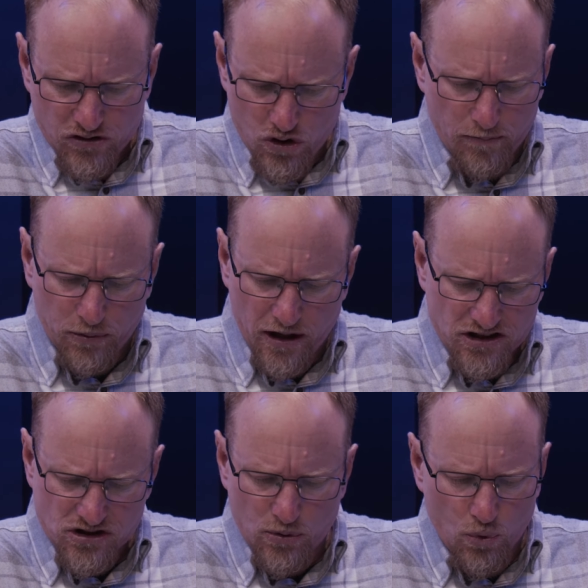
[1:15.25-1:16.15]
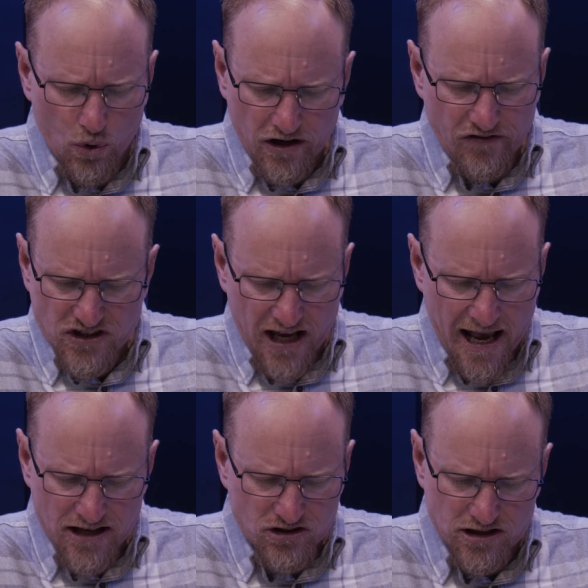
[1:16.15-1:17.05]
You have blessed the work of his
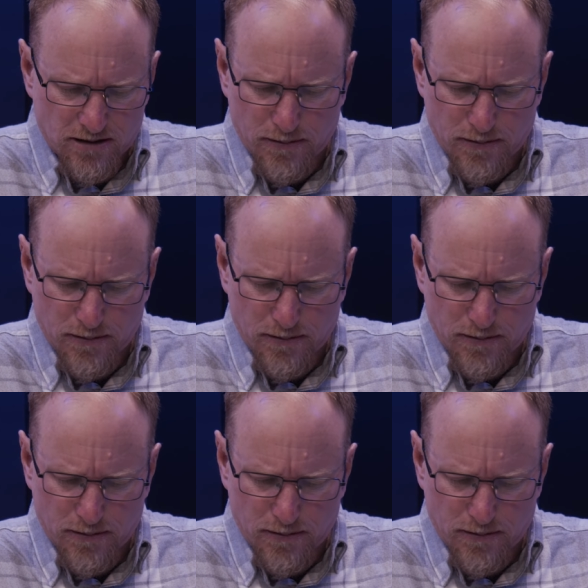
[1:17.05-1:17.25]
hands and his